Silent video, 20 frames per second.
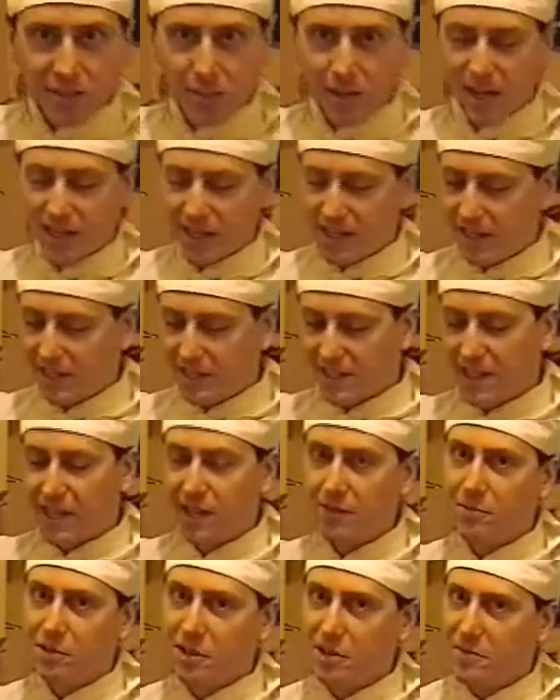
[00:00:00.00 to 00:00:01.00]
of pancakes today.
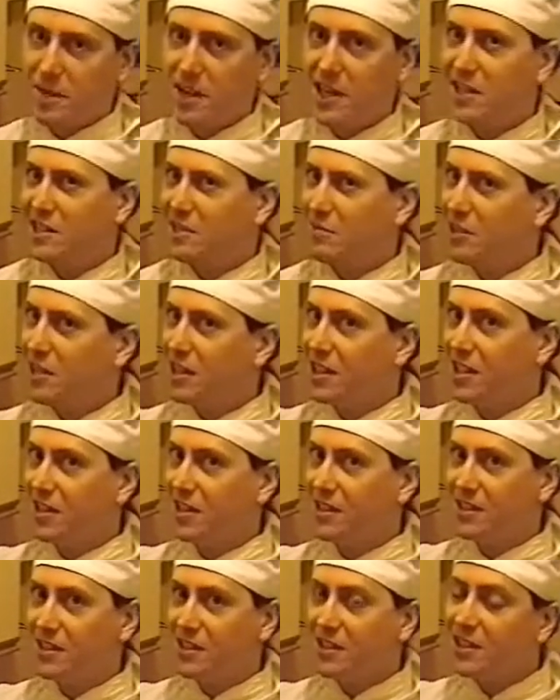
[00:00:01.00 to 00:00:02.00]
I'm going to make a sweet
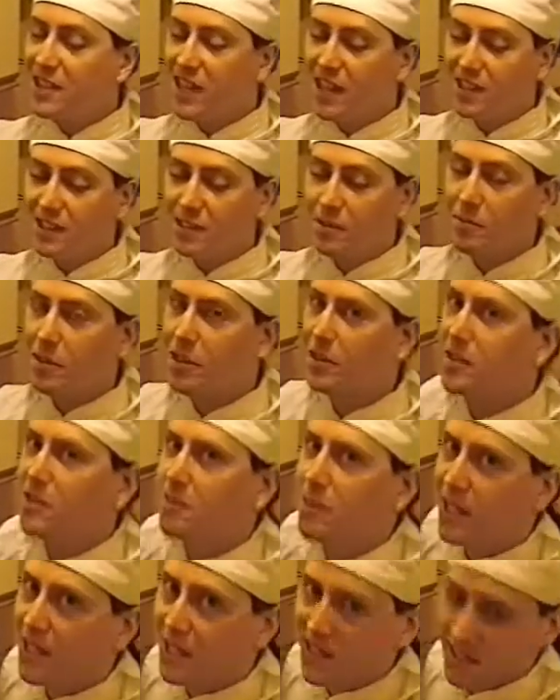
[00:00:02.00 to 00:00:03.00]
kind and I'm going to make a